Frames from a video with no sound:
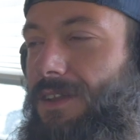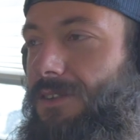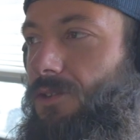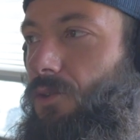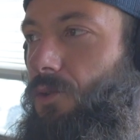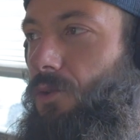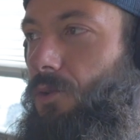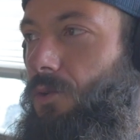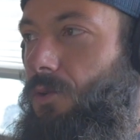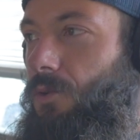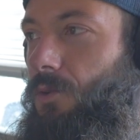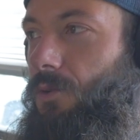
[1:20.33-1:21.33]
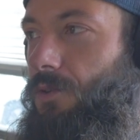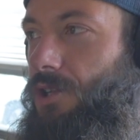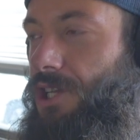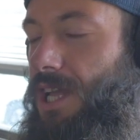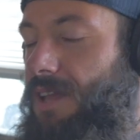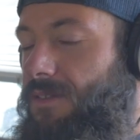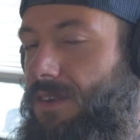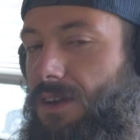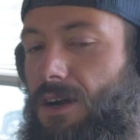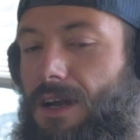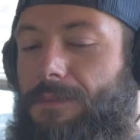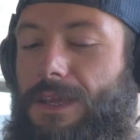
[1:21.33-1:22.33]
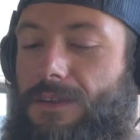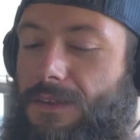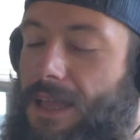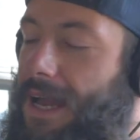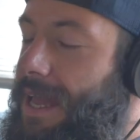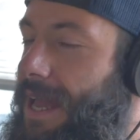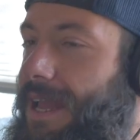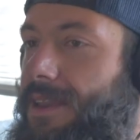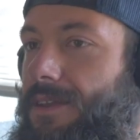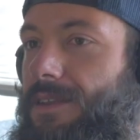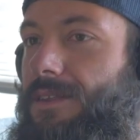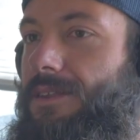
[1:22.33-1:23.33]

To shave is hard. I mean, I hate it.